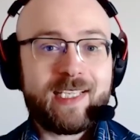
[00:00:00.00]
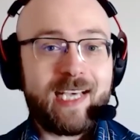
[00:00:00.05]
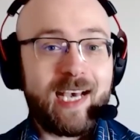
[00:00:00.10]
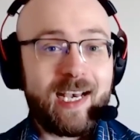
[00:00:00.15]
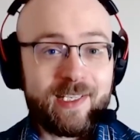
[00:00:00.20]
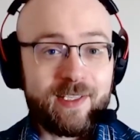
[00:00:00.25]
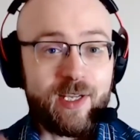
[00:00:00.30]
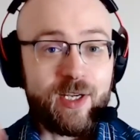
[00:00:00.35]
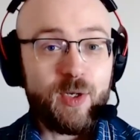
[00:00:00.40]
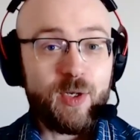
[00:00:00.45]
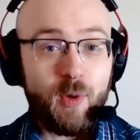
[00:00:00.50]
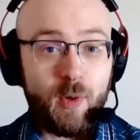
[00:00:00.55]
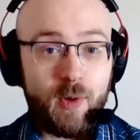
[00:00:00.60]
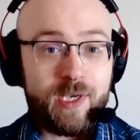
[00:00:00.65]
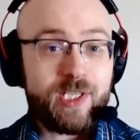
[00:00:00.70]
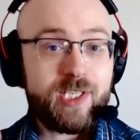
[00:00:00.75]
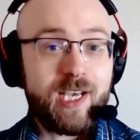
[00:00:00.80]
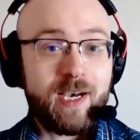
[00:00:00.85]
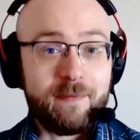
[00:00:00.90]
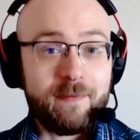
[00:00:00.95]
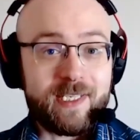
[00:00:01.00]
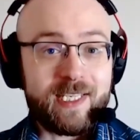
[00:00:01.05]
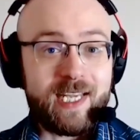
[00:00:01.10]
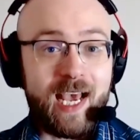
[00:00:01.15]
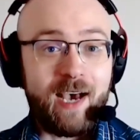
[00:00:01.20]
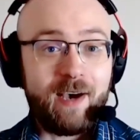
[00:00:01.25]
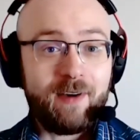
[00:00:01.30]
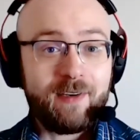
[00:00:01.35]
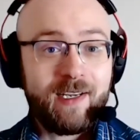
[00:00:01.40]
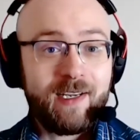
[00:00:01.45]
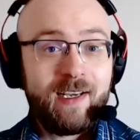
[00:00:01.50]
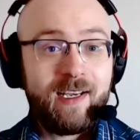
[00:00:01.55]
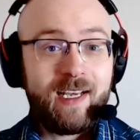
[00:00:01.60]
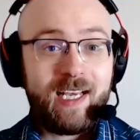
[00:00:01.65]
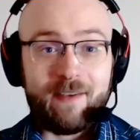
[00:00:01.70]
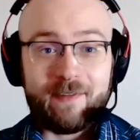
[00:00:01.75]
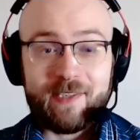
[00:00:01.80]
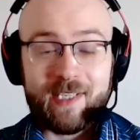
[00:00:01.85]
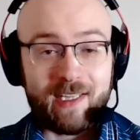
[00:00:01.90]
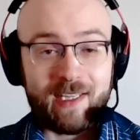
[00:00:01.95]
As the noise comes down,
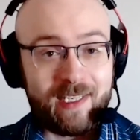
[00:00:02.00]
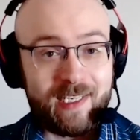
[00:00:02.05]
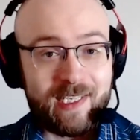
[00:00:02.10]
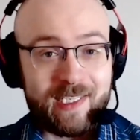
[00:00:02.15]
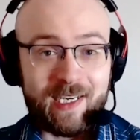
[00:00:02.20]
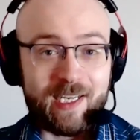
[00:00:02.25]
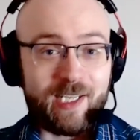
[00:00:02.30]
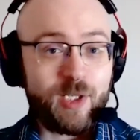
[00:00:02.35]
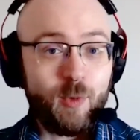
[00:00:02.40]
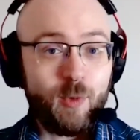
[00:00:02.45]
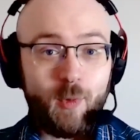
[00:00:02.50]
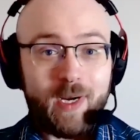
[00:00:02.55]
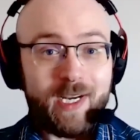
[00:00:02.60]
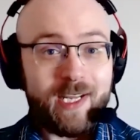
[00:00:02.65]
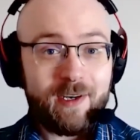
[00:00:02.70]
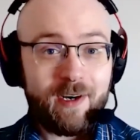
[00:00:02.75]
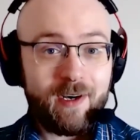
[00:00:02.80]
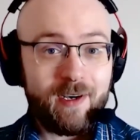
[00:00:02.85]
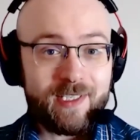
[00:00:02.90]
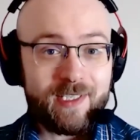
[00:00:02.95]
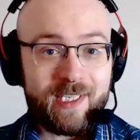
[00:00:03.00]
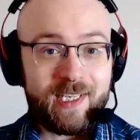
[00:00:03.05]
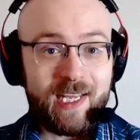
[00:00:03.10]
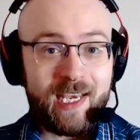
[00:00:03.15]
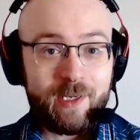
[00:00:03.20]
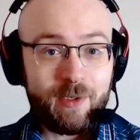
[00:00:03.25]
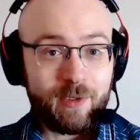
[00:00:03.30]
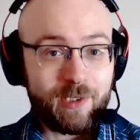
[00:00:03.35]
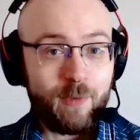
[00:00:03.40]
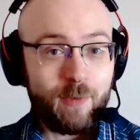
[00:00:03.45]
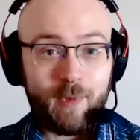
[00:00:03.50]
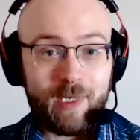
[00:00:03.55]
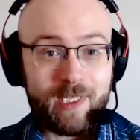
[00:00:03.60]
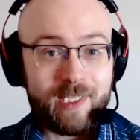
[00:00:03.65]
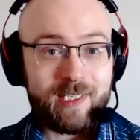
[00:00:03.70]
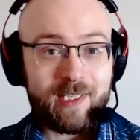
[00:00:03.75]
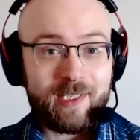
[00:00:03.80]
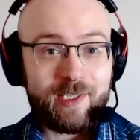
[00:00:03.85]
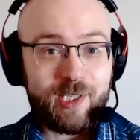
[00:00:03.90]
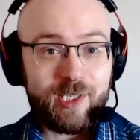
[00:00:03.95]
if suddenly instead of 20 calls a day and only
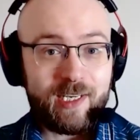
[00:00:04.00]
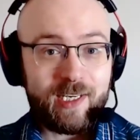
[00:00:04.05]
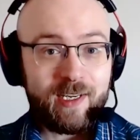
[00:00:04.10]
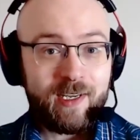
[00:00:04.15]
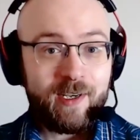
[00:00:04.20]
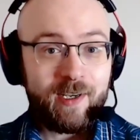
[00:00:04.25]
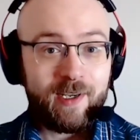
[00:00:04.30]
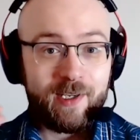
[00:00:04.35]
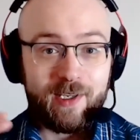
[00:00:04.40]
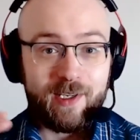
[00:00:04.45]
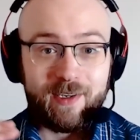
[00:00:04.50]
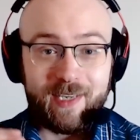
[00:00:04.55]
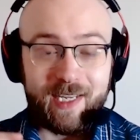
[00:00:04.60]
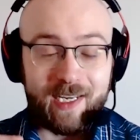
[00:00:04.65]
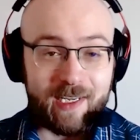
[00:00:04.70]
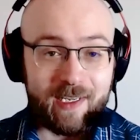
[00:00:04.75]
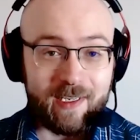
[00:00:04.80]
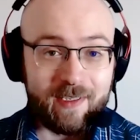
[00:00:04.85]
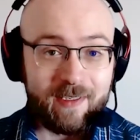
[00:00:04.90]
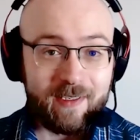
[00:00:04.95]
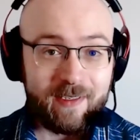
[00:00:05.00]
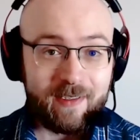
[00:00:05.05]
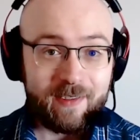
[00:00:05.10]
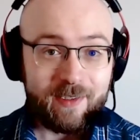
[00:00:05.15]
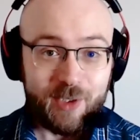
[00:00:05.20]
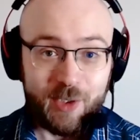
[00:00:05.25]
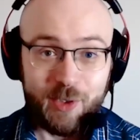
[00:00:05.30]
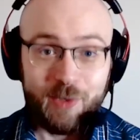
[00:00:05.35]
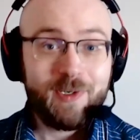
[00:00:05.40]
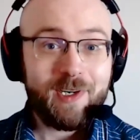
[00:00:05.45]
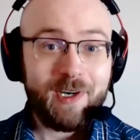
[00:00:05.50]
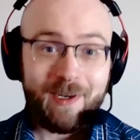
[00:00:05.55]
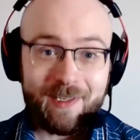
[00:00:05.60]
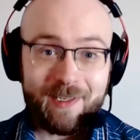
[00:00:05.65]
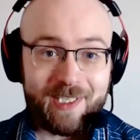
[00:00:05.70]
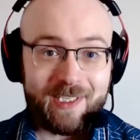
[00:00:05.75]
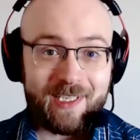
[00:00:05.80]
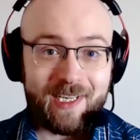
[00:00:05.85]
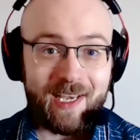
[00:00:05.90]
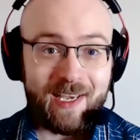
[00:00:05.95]
one's legit, you're getting 2
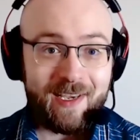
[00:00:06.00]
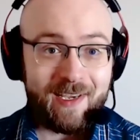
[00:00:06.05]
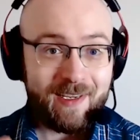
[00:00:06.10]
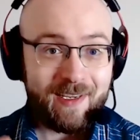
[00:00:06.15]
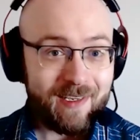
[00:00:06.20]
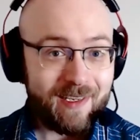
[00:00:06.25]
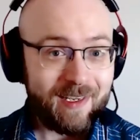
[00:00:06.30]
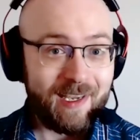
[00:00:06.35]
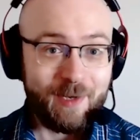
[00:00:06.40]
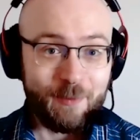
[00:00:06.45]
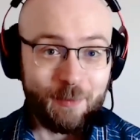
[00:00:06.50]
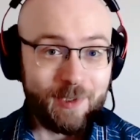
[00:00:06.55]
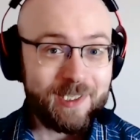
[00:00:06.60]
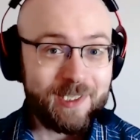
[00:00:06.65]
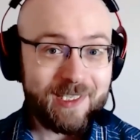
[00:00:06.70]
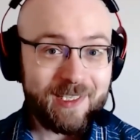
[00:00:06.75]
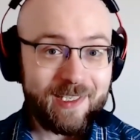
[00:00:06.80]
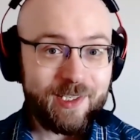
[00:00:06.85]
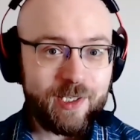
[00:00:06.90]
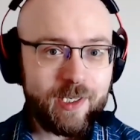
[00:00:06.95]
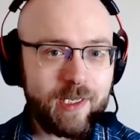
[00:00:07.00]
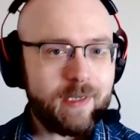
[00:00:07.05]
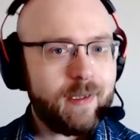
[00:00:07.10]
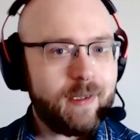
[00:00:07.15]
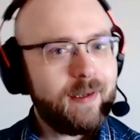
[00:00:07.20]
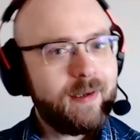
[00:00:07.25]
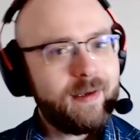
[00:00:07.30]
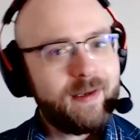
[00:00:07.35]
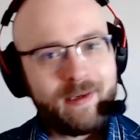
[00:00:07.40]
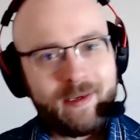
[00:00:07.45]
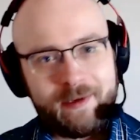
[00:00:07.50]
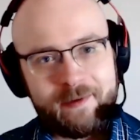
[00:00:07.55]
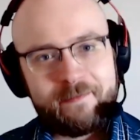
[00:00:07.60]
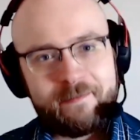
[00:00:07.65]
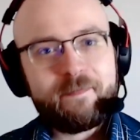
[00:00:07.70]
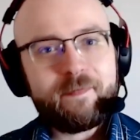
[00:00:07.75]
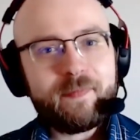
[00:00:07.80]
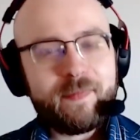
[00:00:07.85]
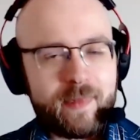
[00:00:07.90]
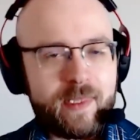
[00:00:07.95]
calls a day and one's legit,
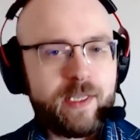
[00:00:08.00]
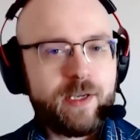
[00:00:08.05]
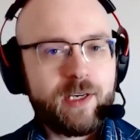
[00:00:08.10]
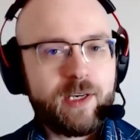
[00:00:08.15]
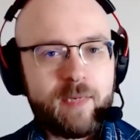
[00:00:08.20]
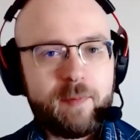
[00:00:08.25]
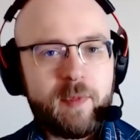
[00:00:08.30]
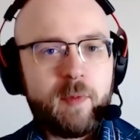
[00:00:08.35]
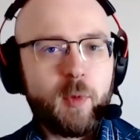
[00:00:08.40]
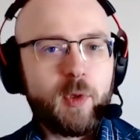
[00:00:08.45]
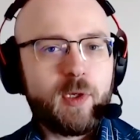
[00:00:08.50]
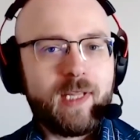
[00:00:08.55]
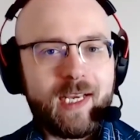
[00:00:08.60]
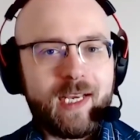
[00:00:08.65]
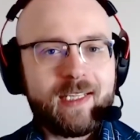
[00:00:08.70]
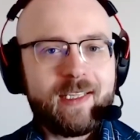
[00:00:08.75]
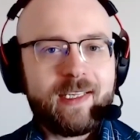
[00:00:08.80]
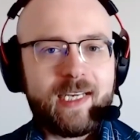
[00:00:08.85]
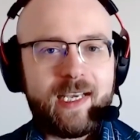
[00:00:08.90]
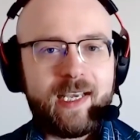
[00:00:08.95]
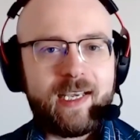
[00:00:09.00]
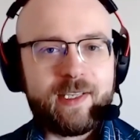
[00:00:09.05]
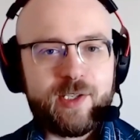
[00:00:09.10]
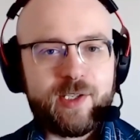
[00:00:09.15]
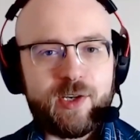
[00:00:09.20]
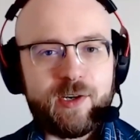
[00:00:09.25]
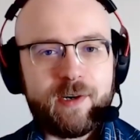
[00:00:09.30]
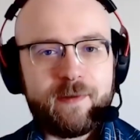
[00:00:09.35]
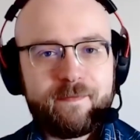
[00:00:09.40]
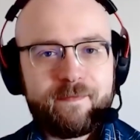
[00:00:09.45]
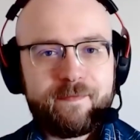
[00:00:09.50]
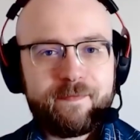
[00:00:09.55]
you're going to be more likely to answer.